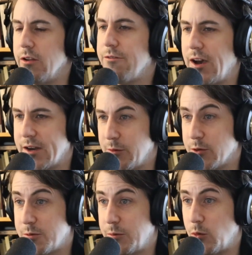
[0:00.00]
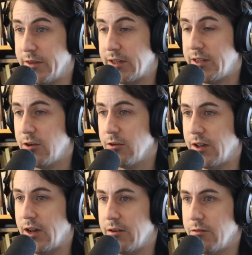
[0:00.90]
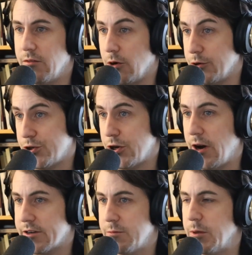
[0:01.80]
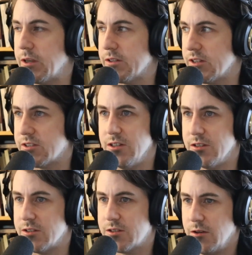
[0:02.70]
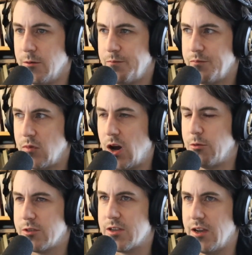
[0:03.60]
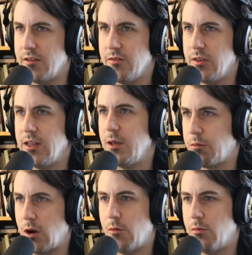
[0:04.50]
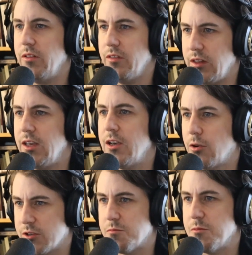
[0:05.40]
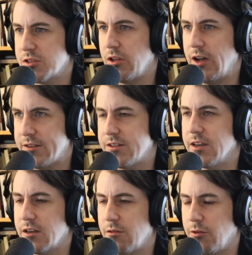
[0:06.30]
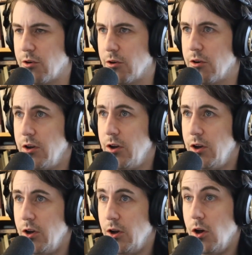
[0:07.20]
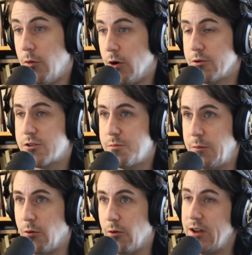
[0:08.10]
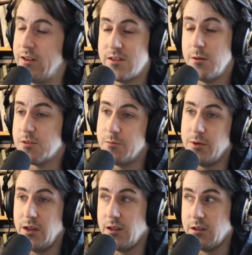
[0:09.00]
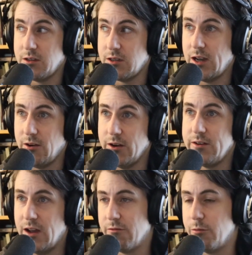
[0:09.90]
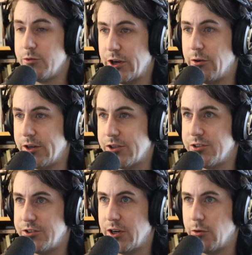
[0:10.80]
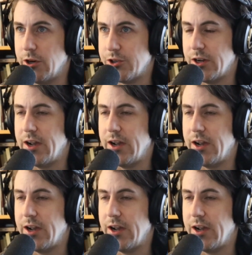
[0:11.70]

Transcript: In fact, most people, when they hear that, are shocked, because this is, I would say, probably the Christmas classic for most people. And it seems to be carried down from generation to generation.